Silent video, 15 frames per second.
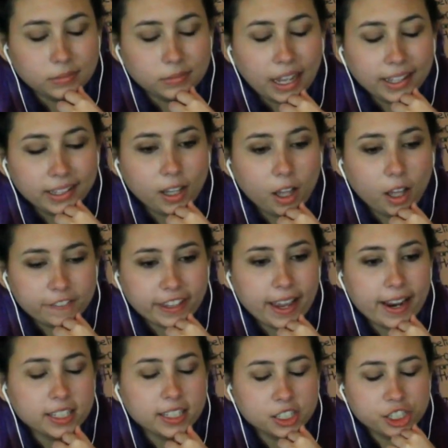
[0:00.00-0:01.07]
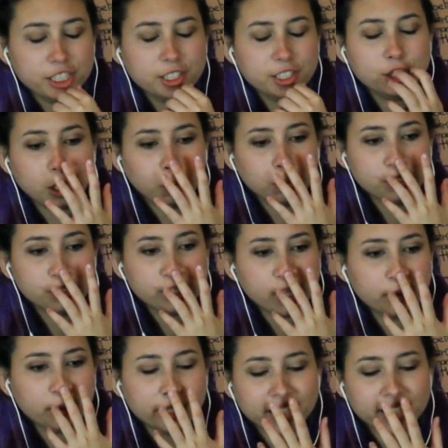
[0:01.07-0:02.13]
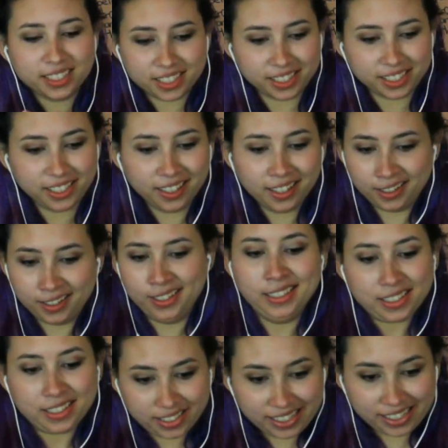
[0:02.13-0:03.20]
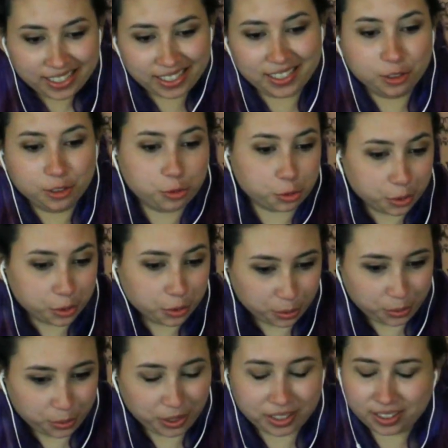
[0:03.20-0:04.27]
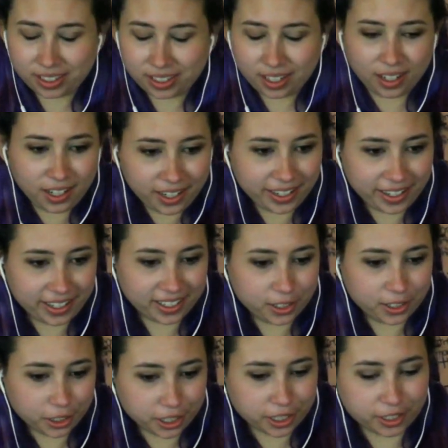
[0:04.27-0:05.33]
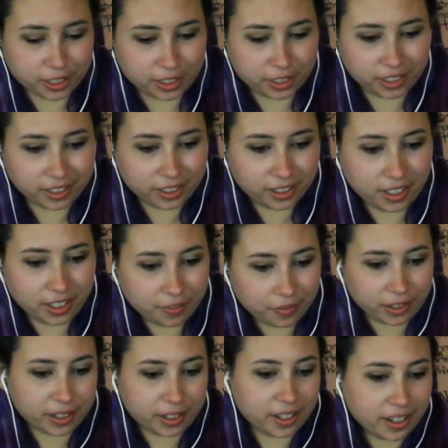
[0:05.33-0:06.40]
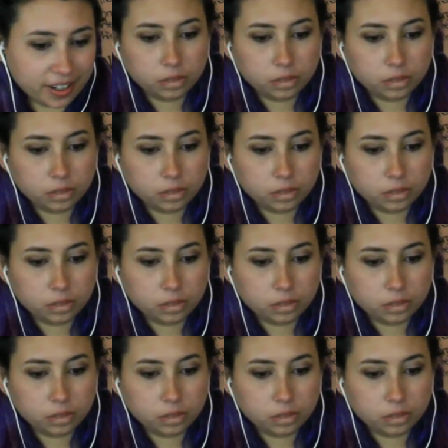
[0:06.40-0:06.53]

I love Karen. She's so stubborn and she you know seeks the truth and oh, girl, love her.